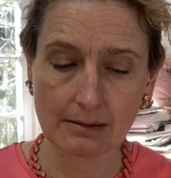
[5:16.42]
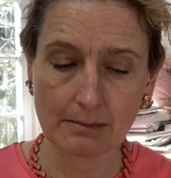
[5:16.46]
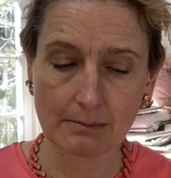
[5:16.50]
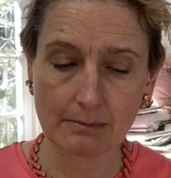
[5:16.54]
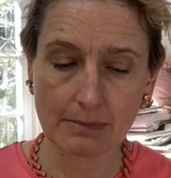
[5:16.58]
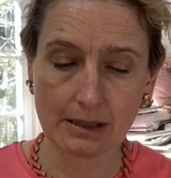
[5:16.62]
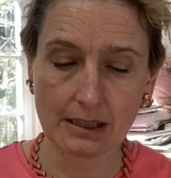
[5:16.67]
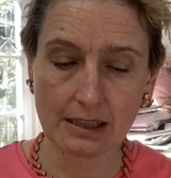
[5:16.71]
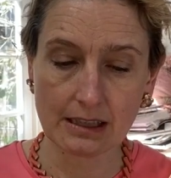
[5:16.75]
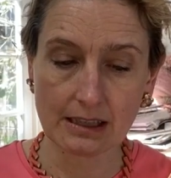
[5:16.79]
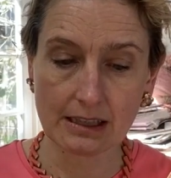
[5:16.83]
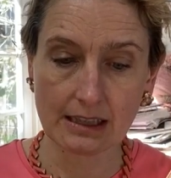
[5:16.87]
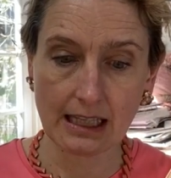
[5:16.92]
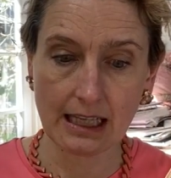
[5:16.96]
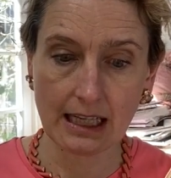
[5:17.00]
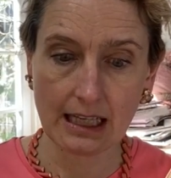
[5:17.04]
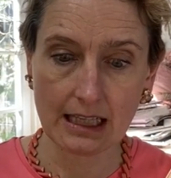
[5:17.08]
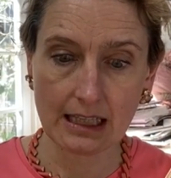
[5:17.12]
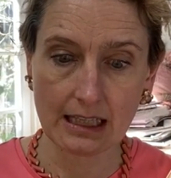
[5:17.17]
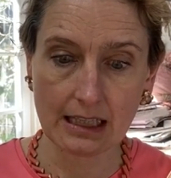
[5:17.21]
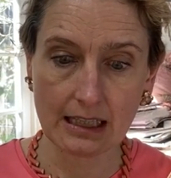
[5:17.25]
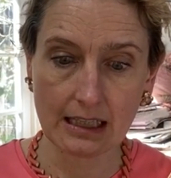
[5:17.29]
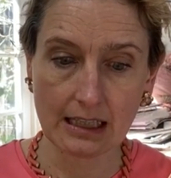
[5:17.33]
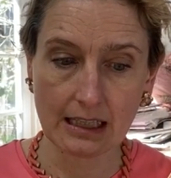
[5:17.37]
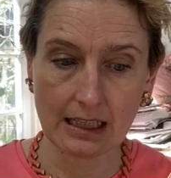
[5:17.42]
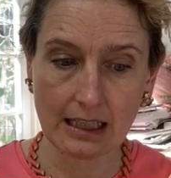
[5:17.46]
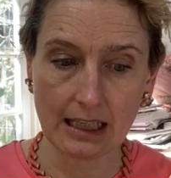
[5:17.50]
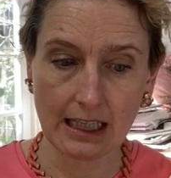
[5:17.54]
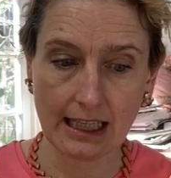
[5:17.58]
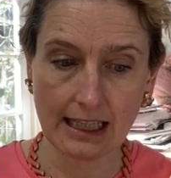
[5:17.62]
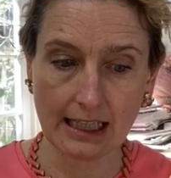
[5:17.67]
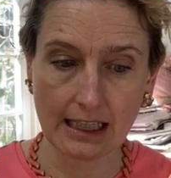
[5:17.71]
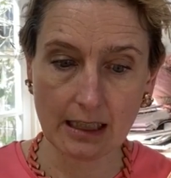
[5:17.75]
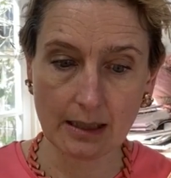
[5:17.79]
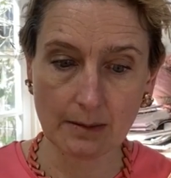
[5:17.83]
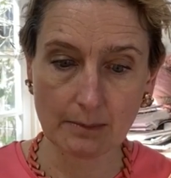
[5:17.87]
But then
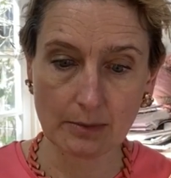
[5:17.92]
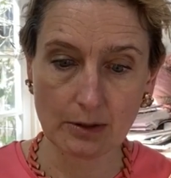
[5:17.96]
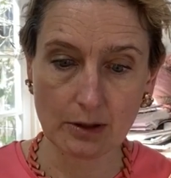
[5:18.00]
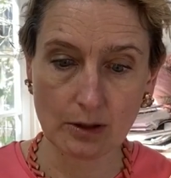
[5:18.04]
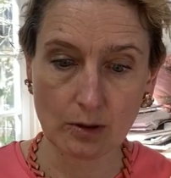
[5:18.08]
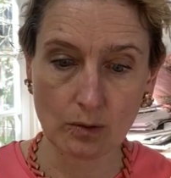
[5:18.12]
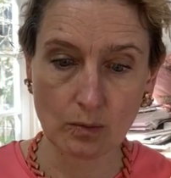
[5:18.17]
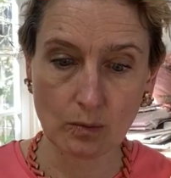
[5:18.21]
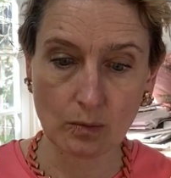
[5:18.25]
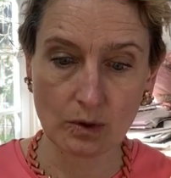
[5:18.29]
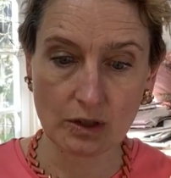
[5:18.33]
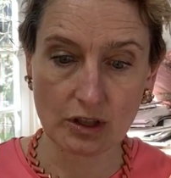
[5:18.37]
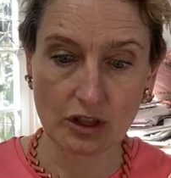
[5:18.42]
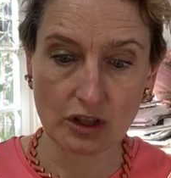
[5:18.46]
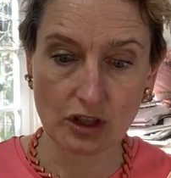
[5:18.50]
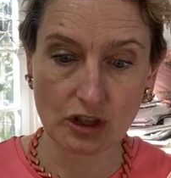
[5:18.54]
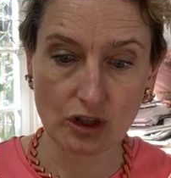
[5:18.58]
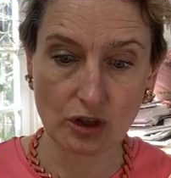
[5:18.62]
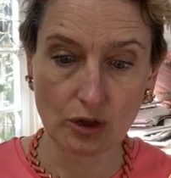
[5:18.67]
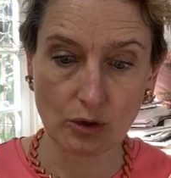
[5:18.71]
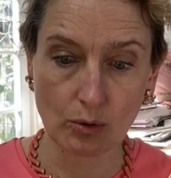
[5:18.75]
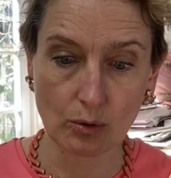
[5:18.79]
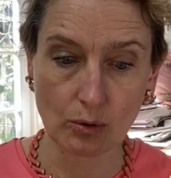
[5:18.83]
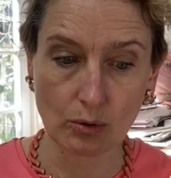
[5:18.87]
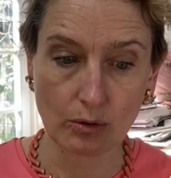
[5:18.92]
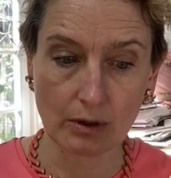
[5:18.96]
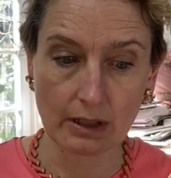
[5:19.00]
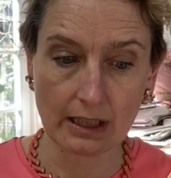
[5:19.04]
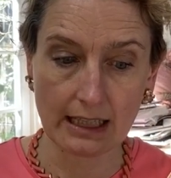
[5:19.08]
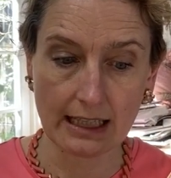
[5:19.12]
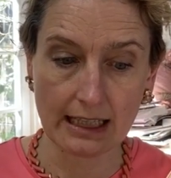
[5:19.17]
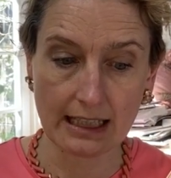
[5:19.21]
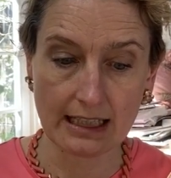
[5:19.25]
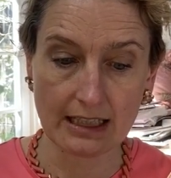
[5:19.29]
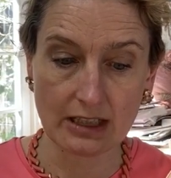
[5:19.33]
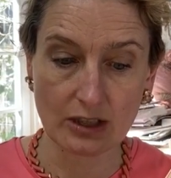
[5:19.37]
Hiccup was sure
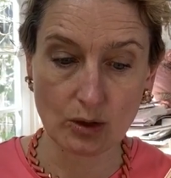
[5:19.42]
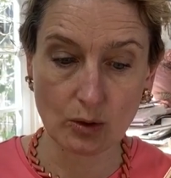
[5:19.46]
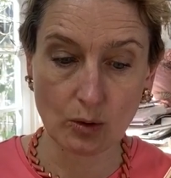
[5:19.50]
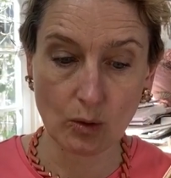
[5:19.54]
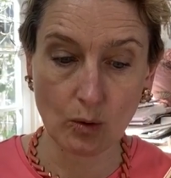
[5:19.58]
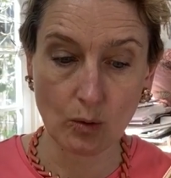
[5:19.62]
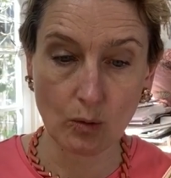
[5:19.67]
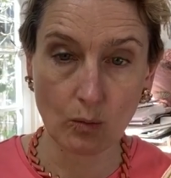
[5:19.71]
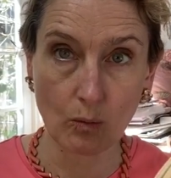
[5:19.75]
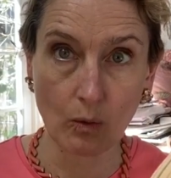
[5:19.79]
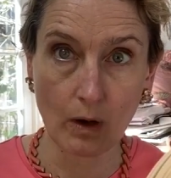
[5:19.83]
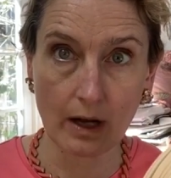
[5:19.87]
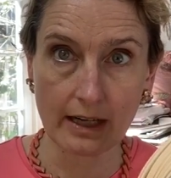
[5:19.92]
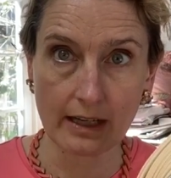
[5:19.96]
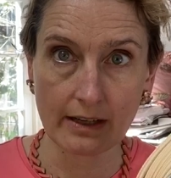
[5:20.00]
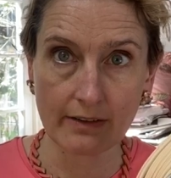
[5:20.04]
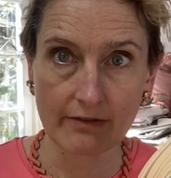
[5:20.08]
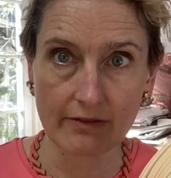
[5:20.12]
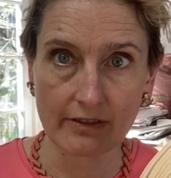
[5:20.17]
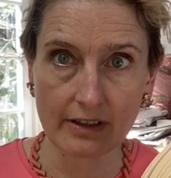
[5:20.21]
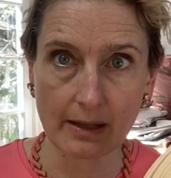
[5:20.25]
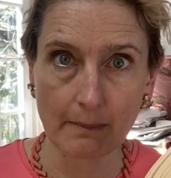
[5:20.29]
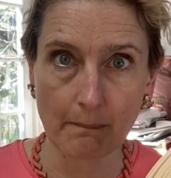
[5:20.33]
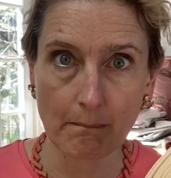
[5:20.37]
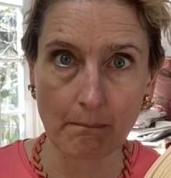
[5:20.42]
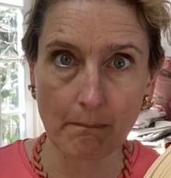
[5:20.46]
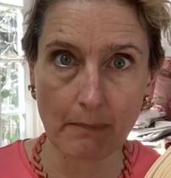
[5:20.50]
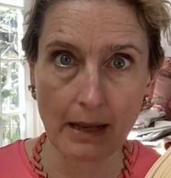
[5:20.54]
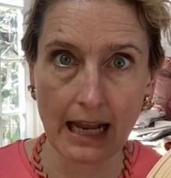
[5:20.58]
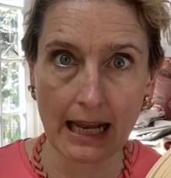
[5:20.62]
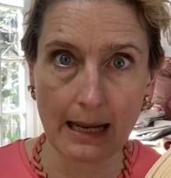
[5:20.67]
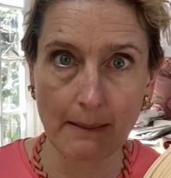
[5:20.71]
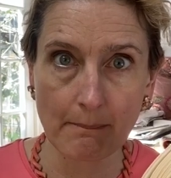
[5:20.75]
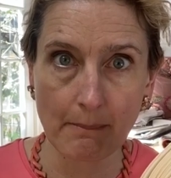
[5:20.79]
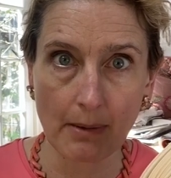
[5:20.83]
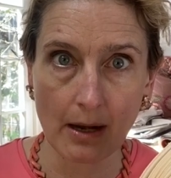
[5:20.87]
he saw one of the
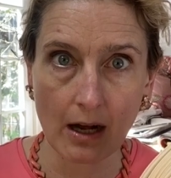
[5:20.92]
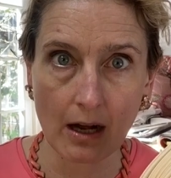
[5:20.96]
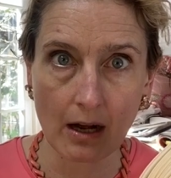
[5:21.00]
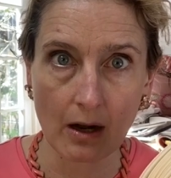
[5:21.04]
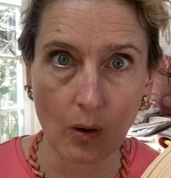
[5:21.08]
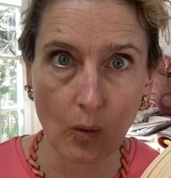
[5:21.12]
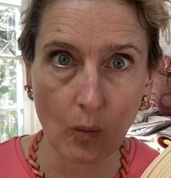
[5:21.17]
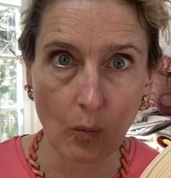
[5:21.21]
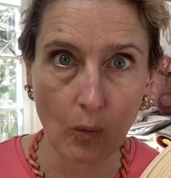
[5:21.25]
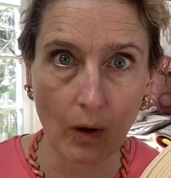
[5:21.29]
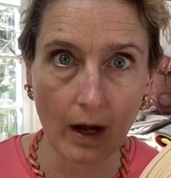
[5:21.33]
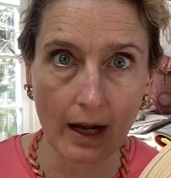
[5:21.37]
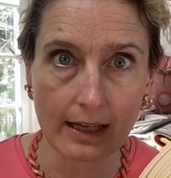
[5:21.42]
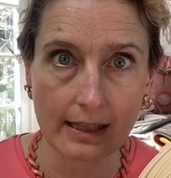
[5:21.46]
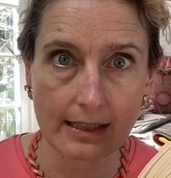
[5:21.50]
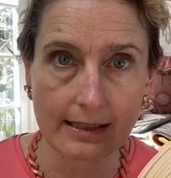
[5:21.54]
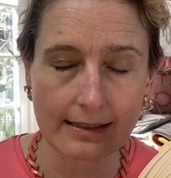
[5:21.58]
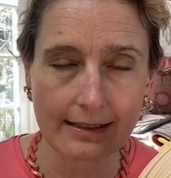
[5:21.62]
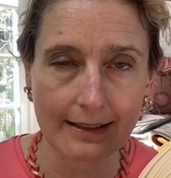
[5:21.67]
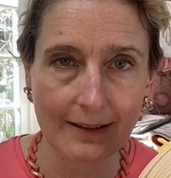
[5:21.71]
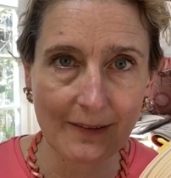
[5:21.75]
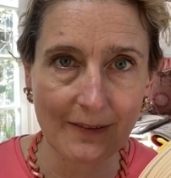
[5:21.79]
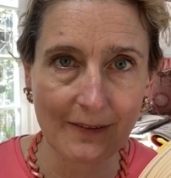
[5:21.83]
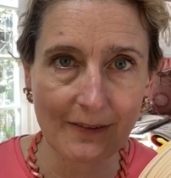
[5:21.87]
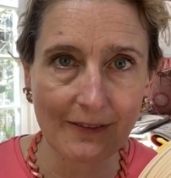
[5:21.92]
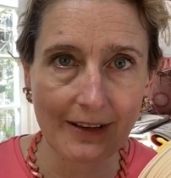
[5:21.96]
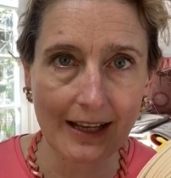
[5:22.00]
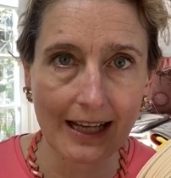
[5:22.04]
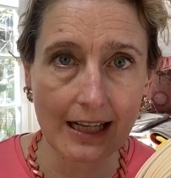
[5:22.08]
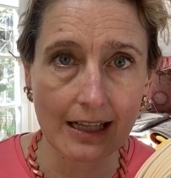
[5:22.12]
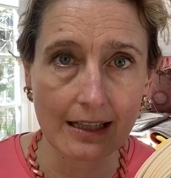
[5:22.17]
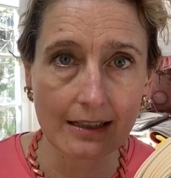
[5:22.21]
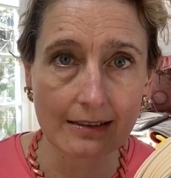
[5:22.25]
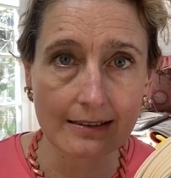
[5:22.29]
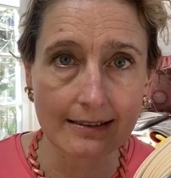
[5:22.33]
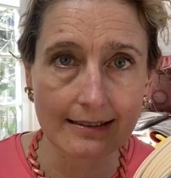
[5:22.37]
paper white
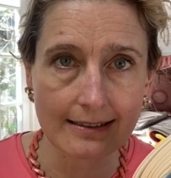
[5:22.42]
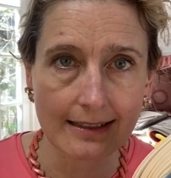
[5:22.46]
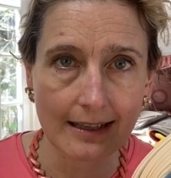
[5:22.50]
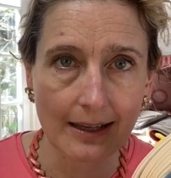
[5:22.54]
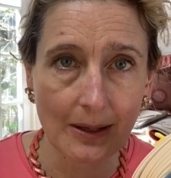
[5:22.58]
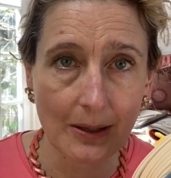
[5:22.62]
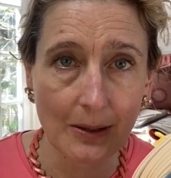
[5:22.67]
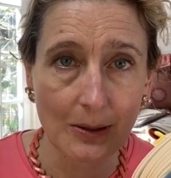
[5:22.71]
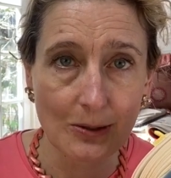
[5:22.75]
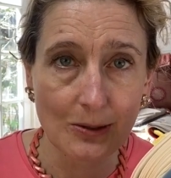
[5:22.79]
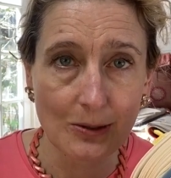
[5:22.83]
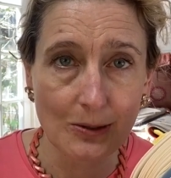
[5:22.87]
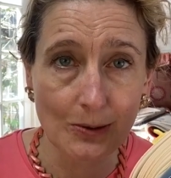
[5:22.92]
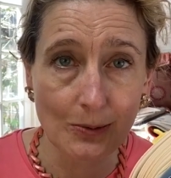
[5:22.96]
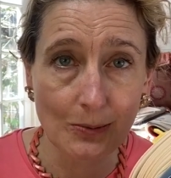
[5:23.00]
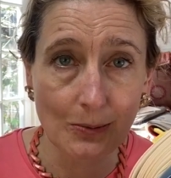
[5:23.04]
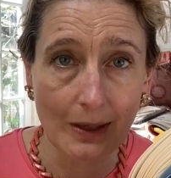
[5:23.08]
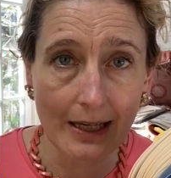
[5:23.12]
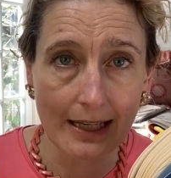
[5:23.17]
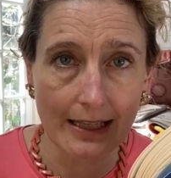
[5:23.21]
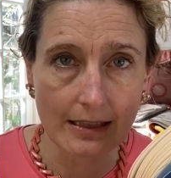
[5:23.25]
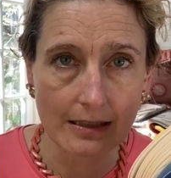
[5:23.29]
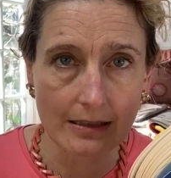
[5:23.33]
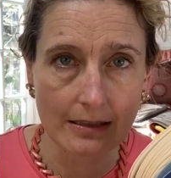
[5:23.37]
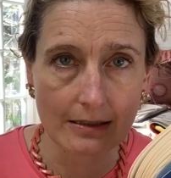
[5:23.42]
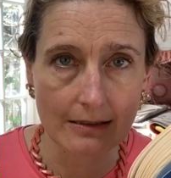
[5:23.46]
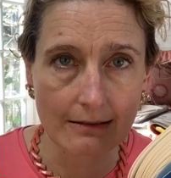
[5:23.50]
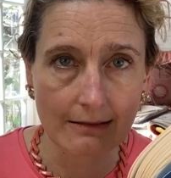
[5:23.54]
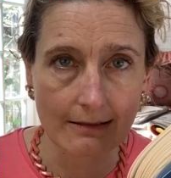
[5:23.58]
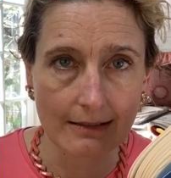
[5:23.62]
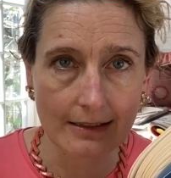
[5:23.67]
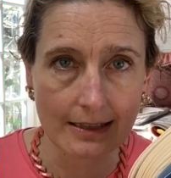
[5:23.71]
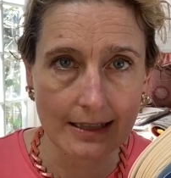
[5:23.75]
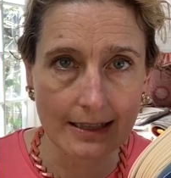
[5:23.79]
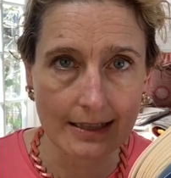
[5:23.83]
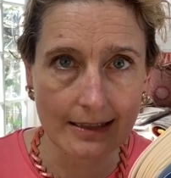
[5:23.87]
fingers twitch
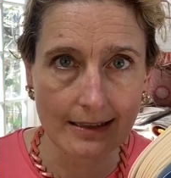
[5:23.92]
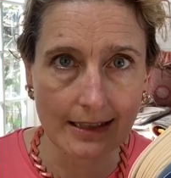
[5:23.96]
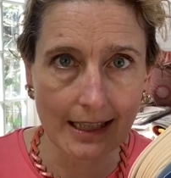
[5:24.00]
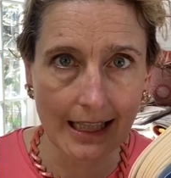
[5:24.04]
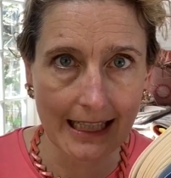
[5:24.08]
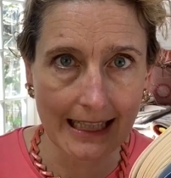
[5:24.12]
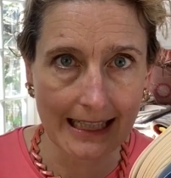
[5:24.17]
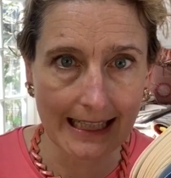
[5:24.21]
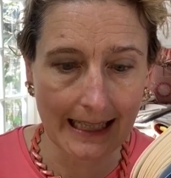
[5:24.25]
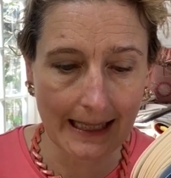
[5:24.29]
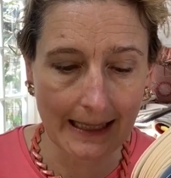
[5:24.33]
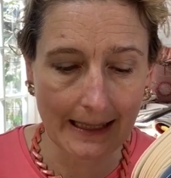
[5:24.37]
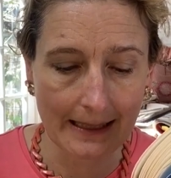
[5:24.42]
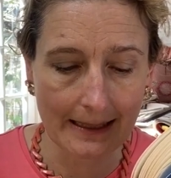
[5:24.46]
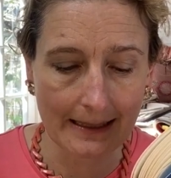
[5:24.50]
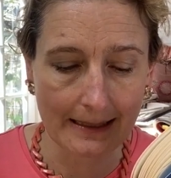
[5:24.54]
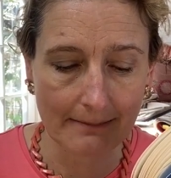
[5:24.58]
slightly.